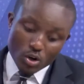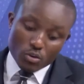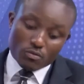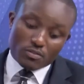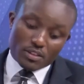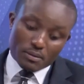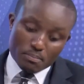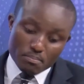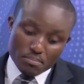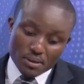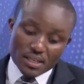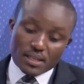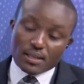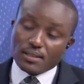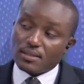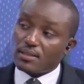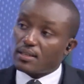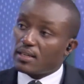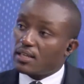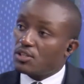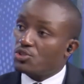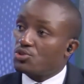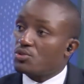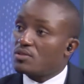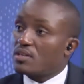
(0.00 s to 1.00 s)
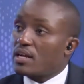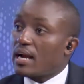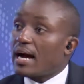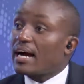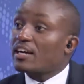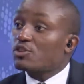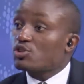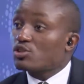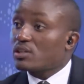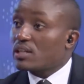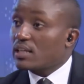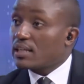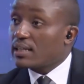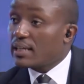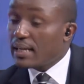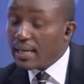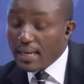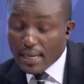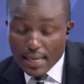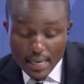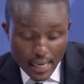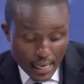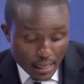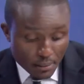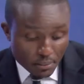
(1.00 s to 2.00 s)
of the biggest issues that actually
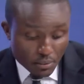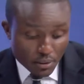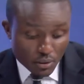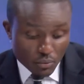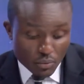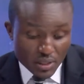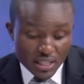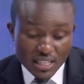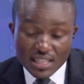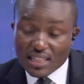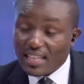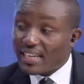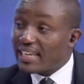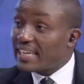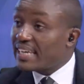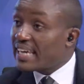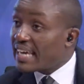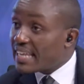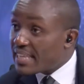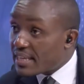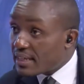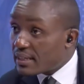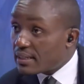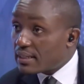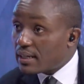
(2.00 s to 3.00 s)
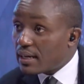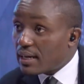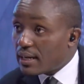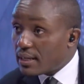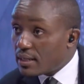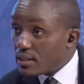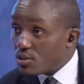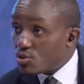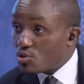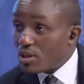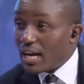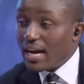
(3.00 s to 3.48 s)
happened within the Kenyan industry.